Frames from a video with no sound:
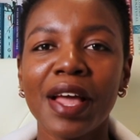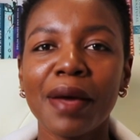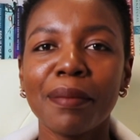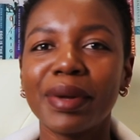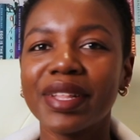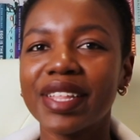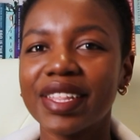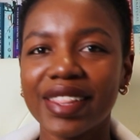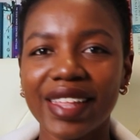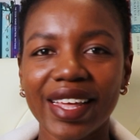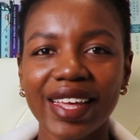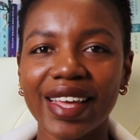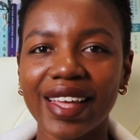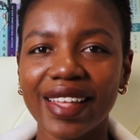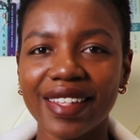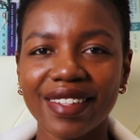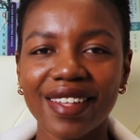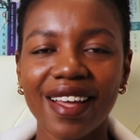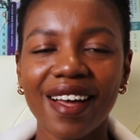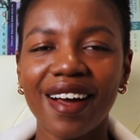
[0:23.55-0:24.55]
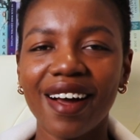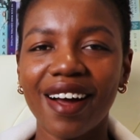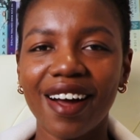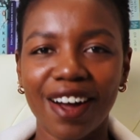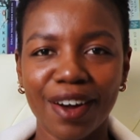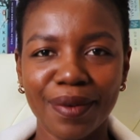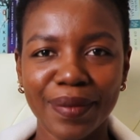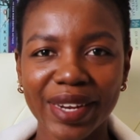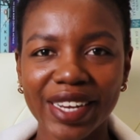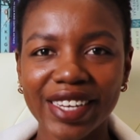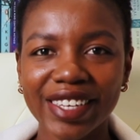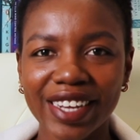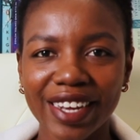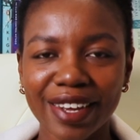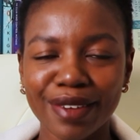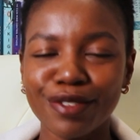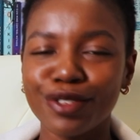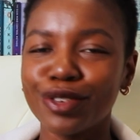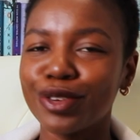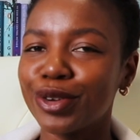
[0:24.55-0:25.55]
But the thing is, how many
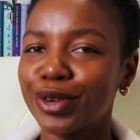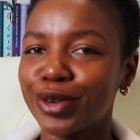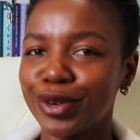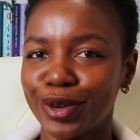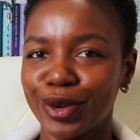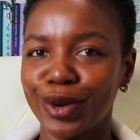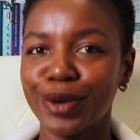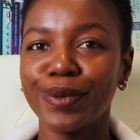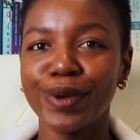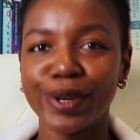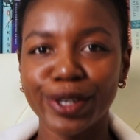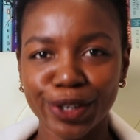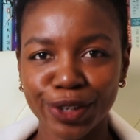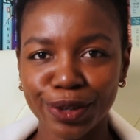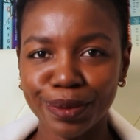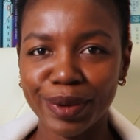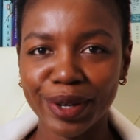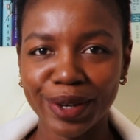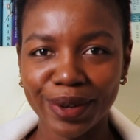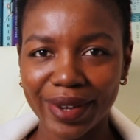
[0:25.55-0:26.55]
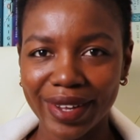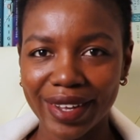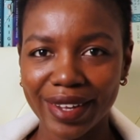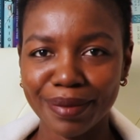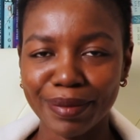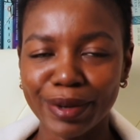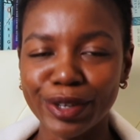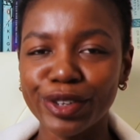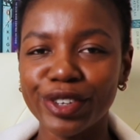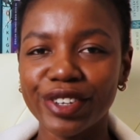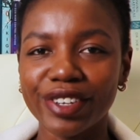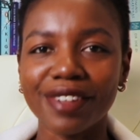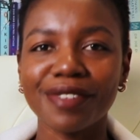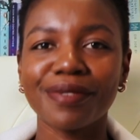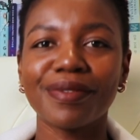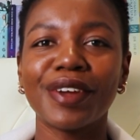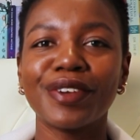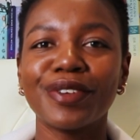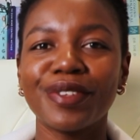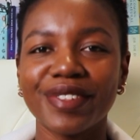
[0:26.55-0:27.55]
times do you know what you should be doing, but you just
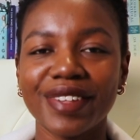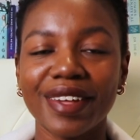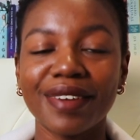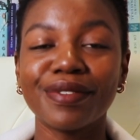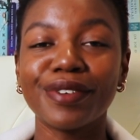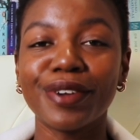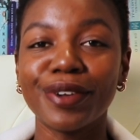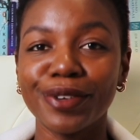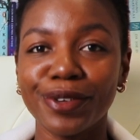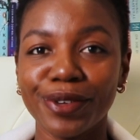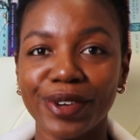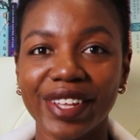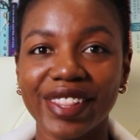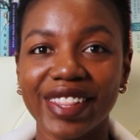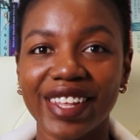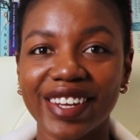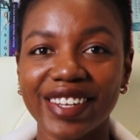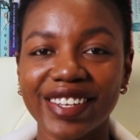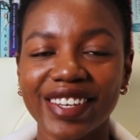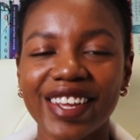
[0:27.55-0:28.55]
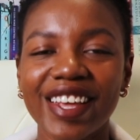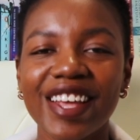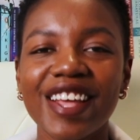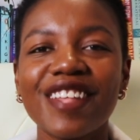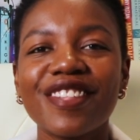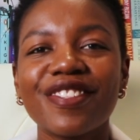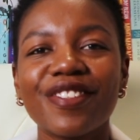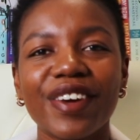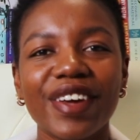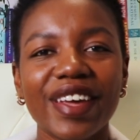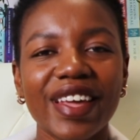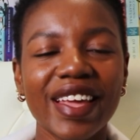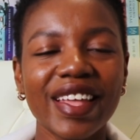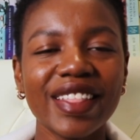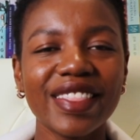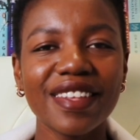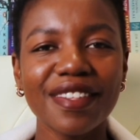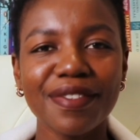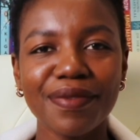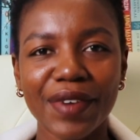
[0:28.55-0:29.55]
find yourself not doing that? So
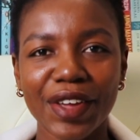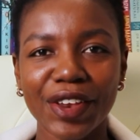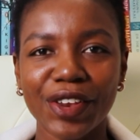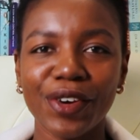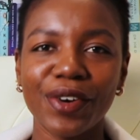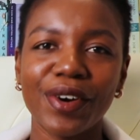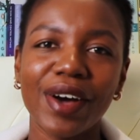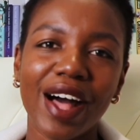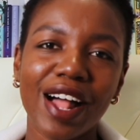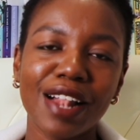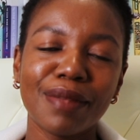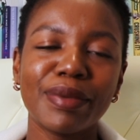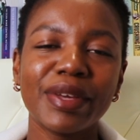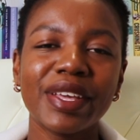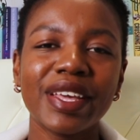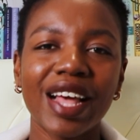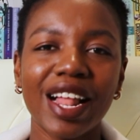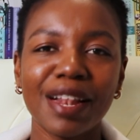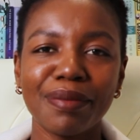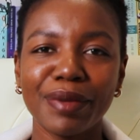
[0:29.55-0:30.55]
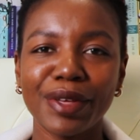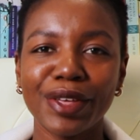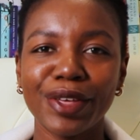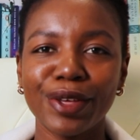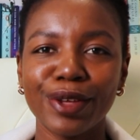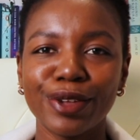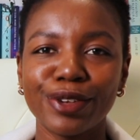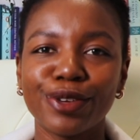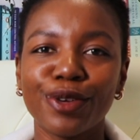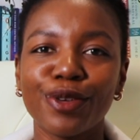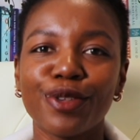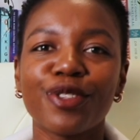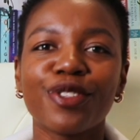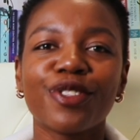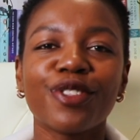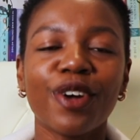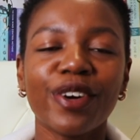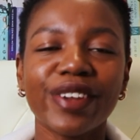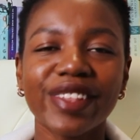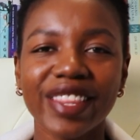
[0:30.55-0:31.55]
in this video, I'll be helping you to
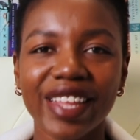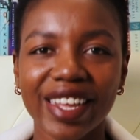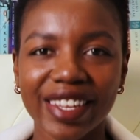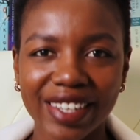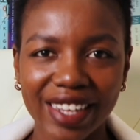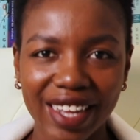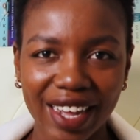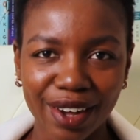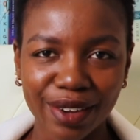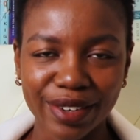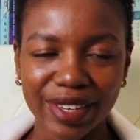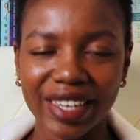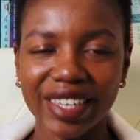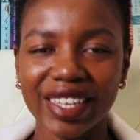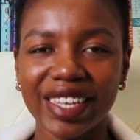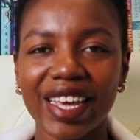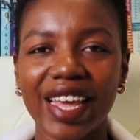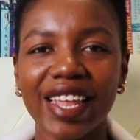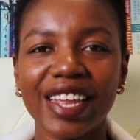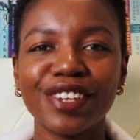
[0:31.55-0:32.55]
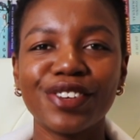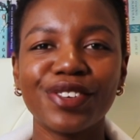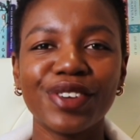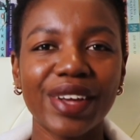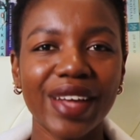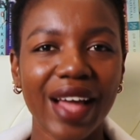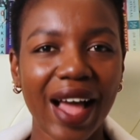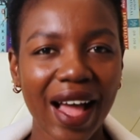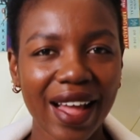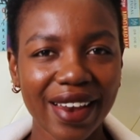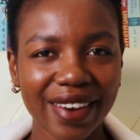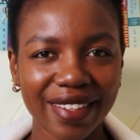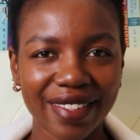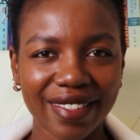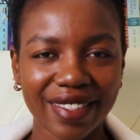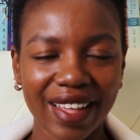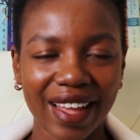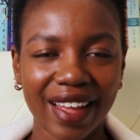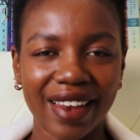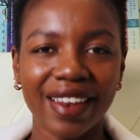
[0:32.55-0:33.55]
sort that out and getting to
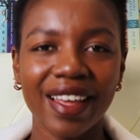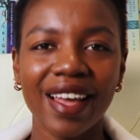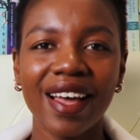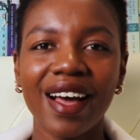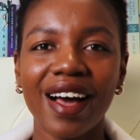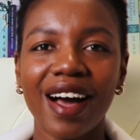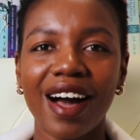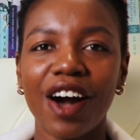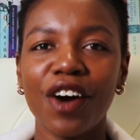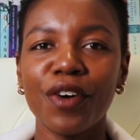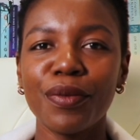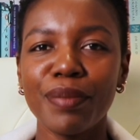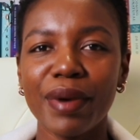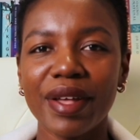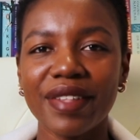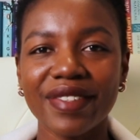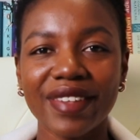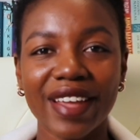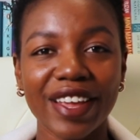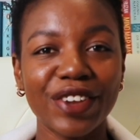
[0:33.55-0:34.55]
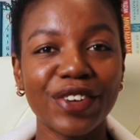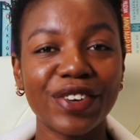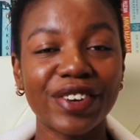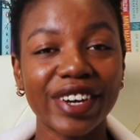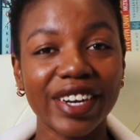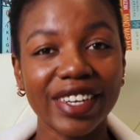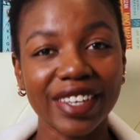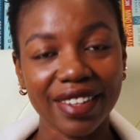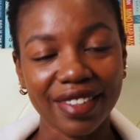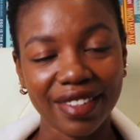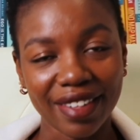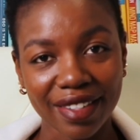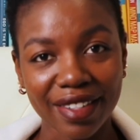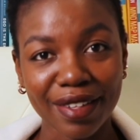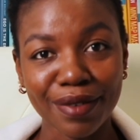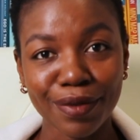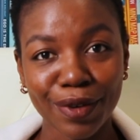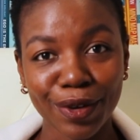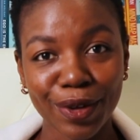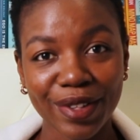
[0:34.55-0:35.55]
understand how best can you create a
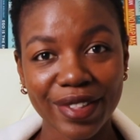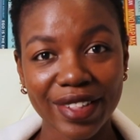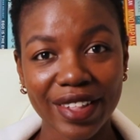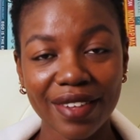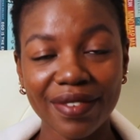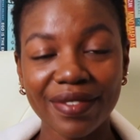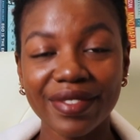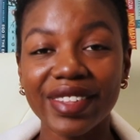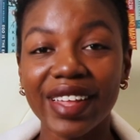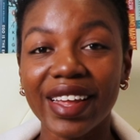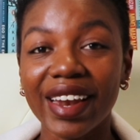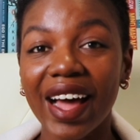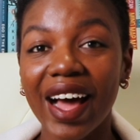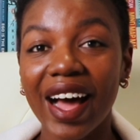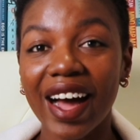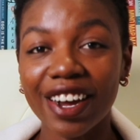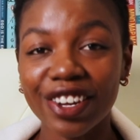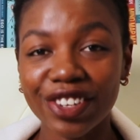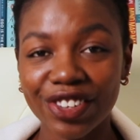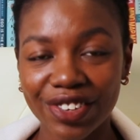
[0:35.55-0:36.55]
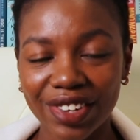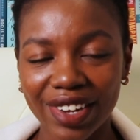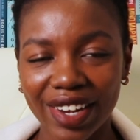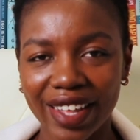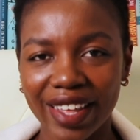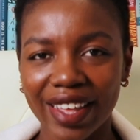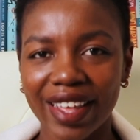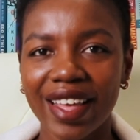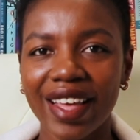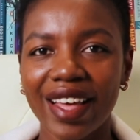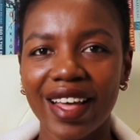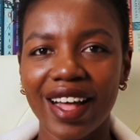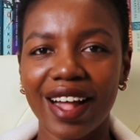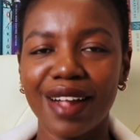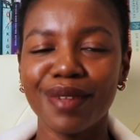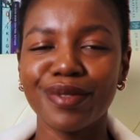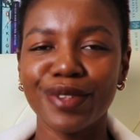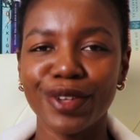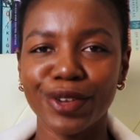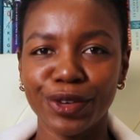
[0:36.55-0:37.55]
system for yourself that actually
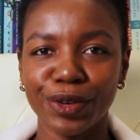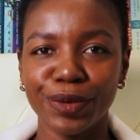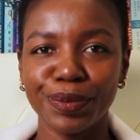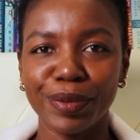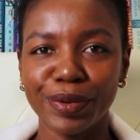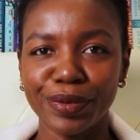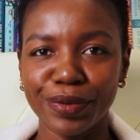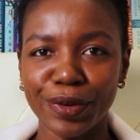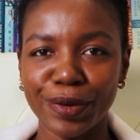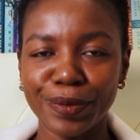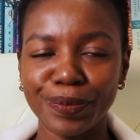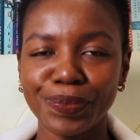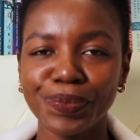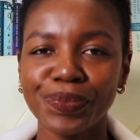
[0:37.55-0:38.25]
helps you to perform.